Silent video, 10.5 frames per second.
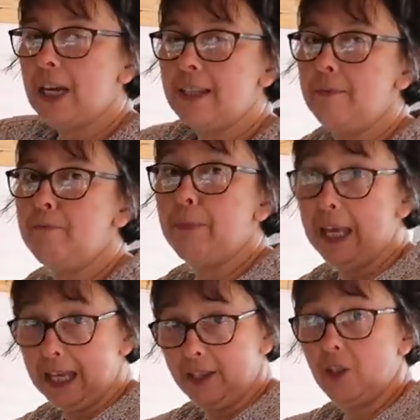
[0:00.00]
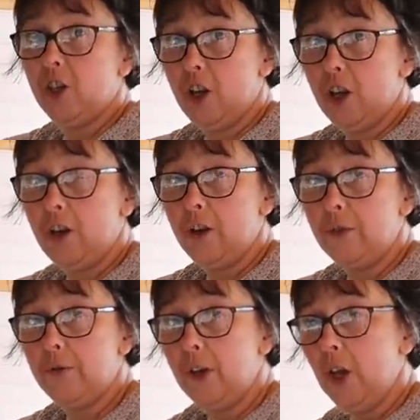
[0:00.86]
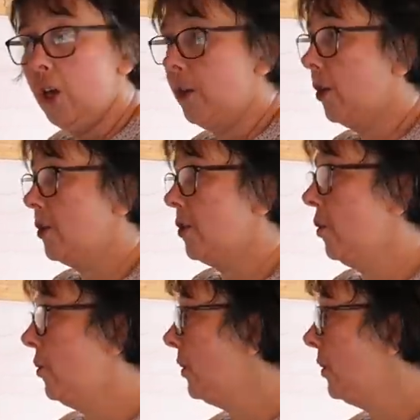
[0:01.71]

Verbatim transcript: has the biggest curve, because not